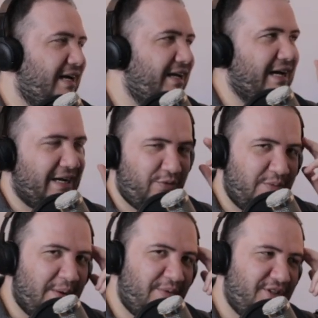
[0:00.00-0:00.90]

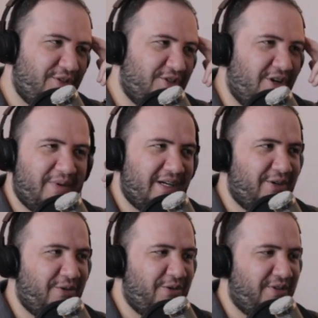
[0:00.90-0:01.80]
remember the song, but I
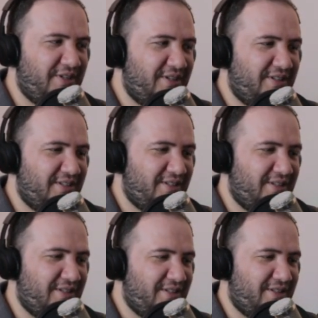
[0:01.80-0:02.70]
don't know the
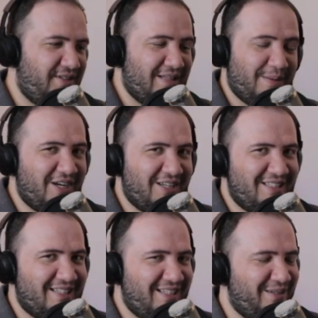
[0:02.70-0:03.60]
I'm not gonna
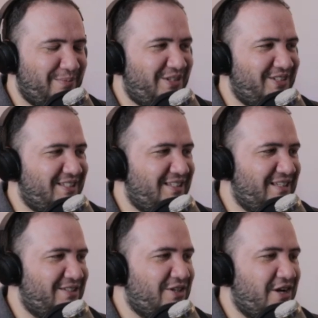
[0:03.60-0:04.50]
sing it because
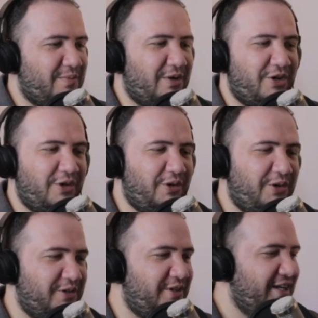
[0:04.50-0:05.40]
it talks about
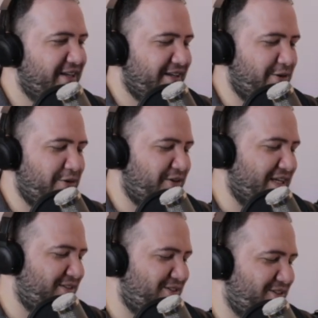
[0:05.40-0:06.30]
go-go dancer.